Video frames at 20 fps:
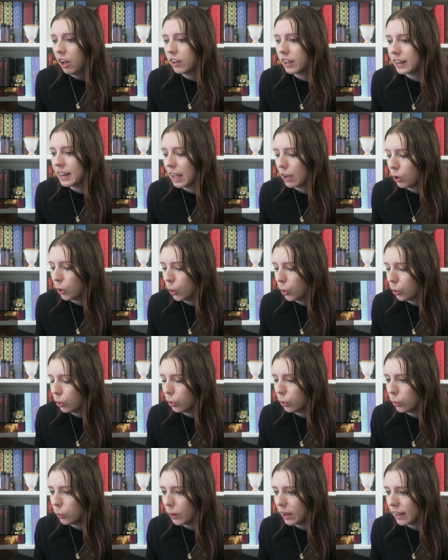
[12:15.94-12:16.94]
Okay, now
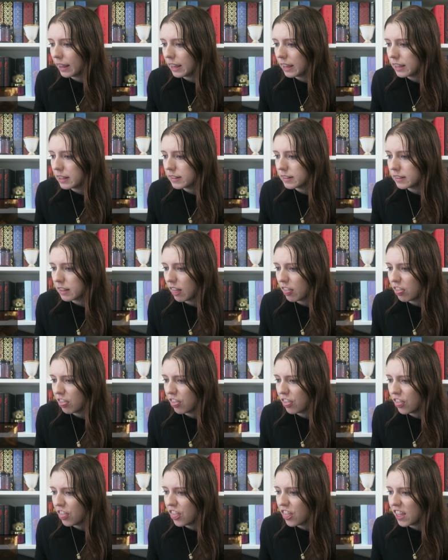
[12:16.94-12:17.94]
who is
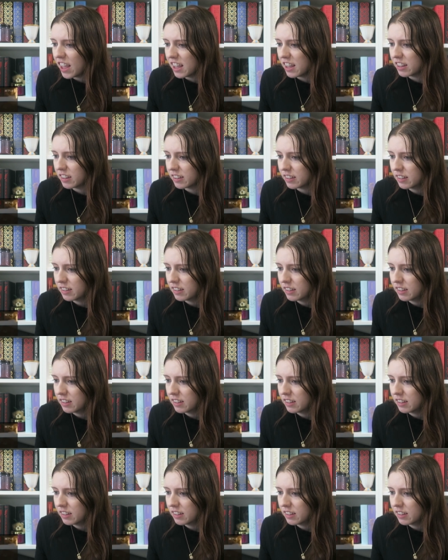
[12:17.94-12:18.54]
this?